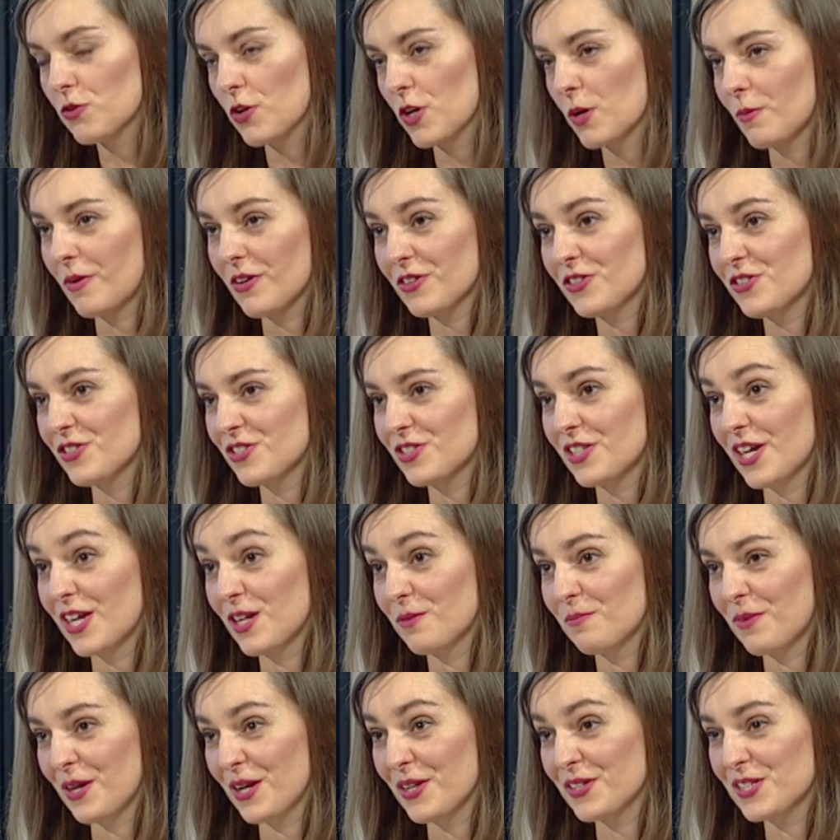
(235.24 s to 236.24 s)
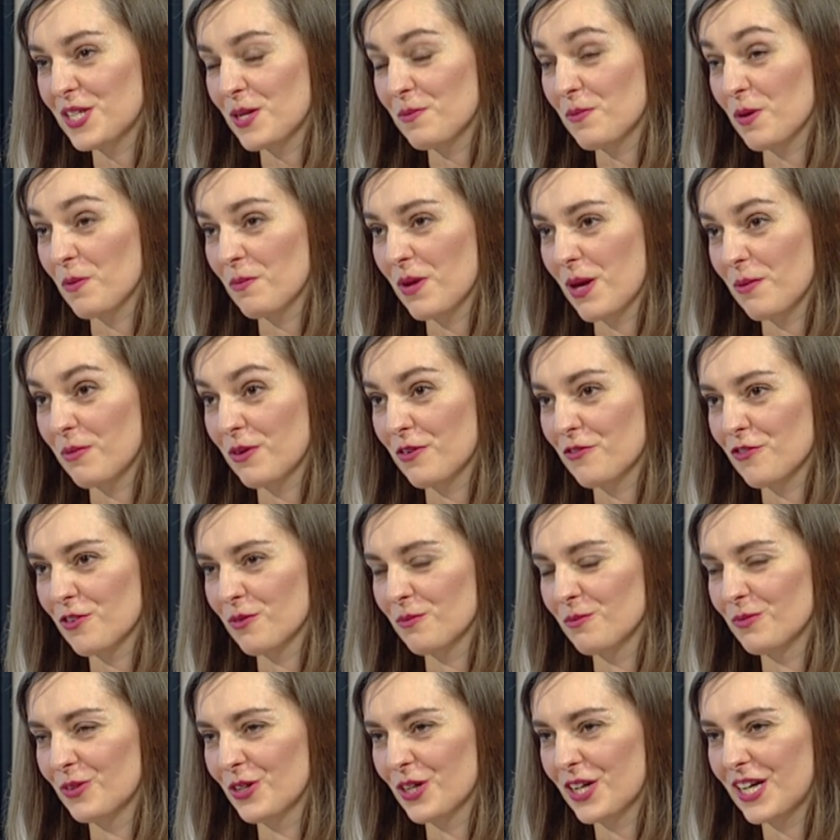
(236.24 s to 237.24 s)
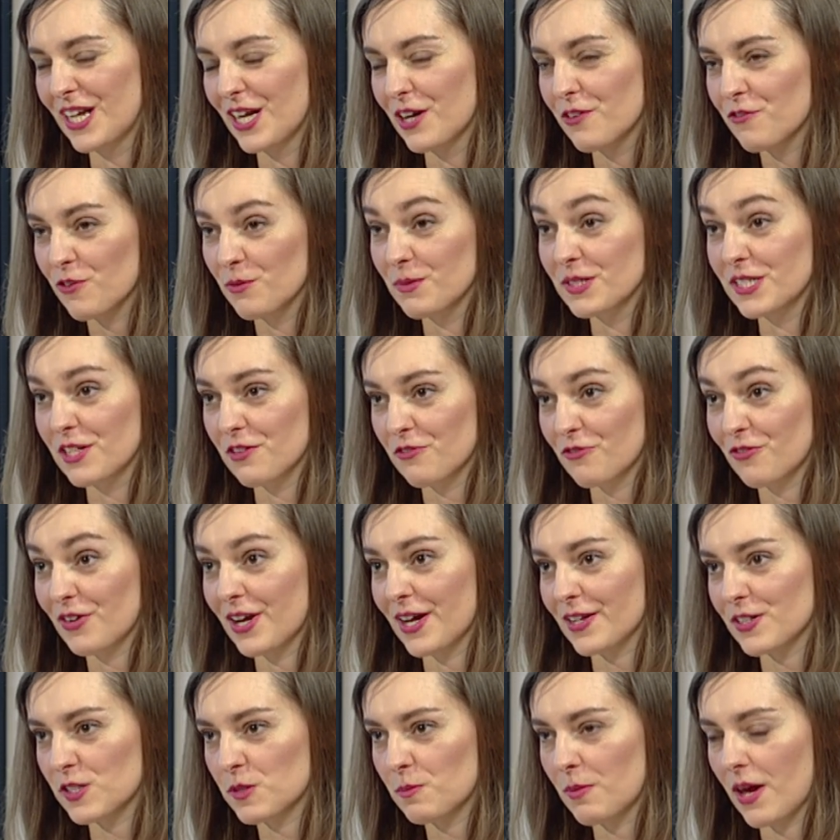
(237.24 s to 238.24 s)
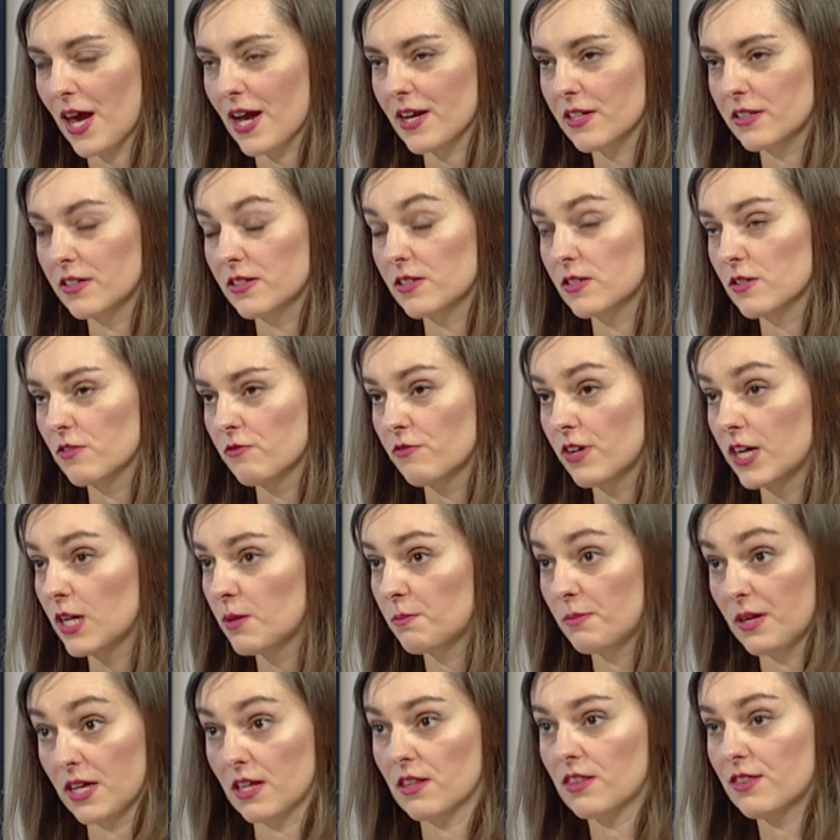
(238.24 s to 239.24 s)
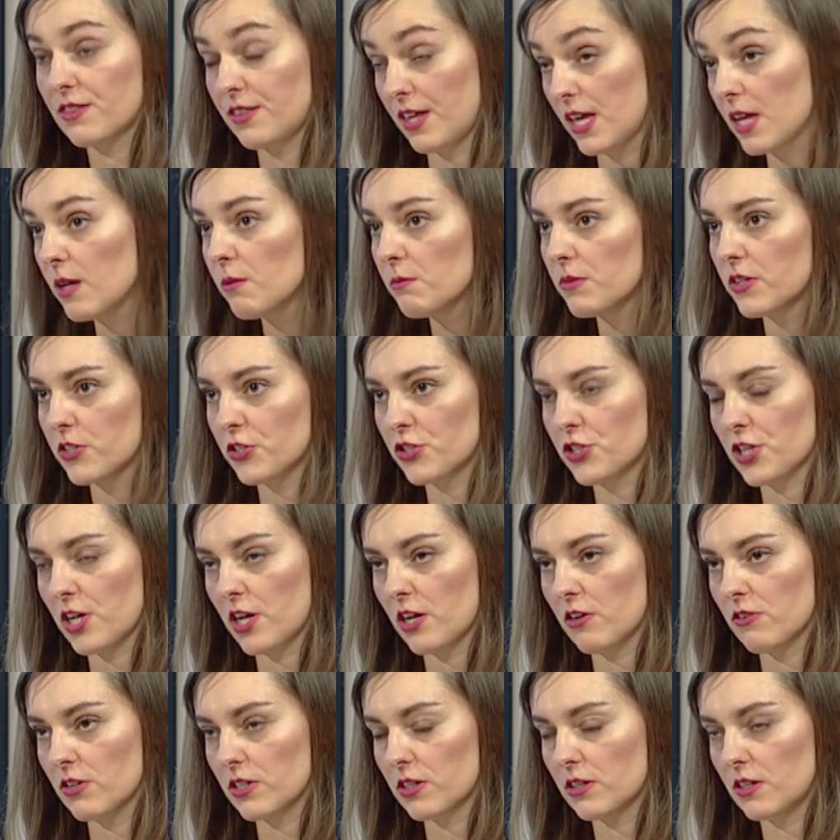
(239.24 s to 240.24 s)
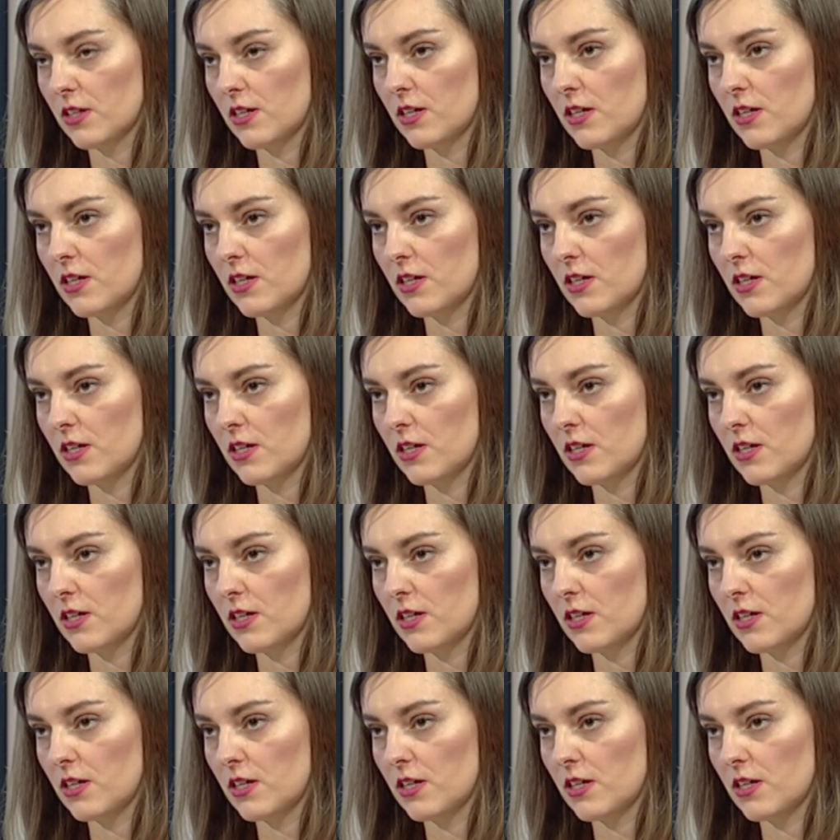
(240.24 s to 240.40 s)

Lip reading: Talking about sustainability, but maybe from looking at it from a different aspect, it's a really big theme this year at